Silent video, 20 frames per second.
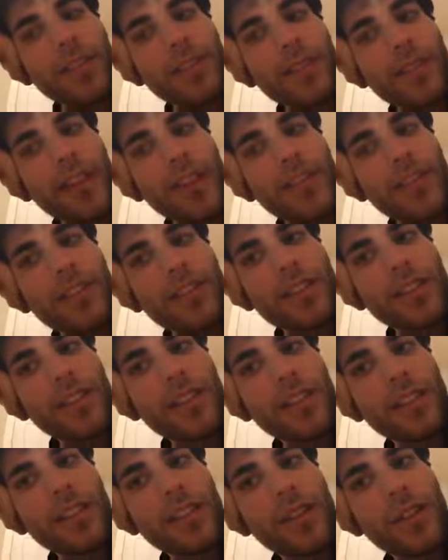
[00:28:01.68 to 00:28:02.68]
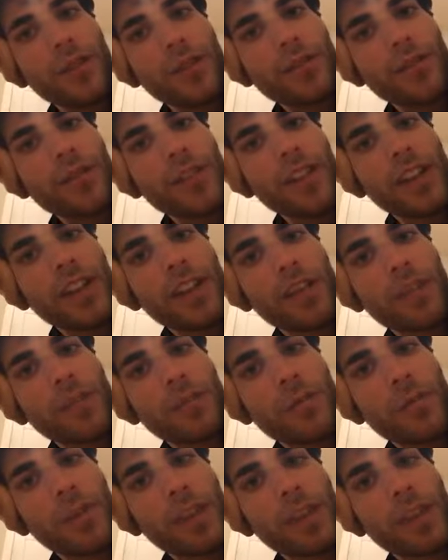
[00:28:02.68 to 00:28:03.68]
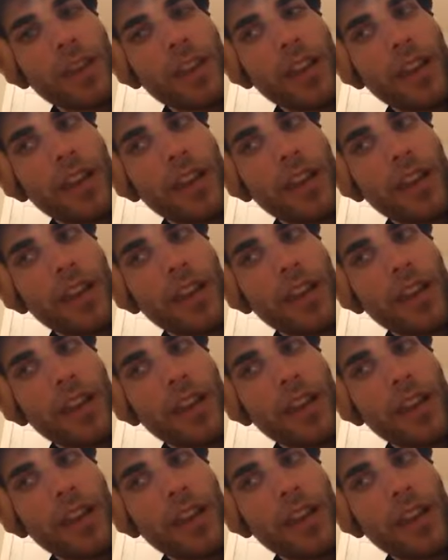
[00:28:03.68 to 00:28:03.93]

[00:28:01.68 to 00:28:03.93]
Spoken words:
Have you seen those videos where they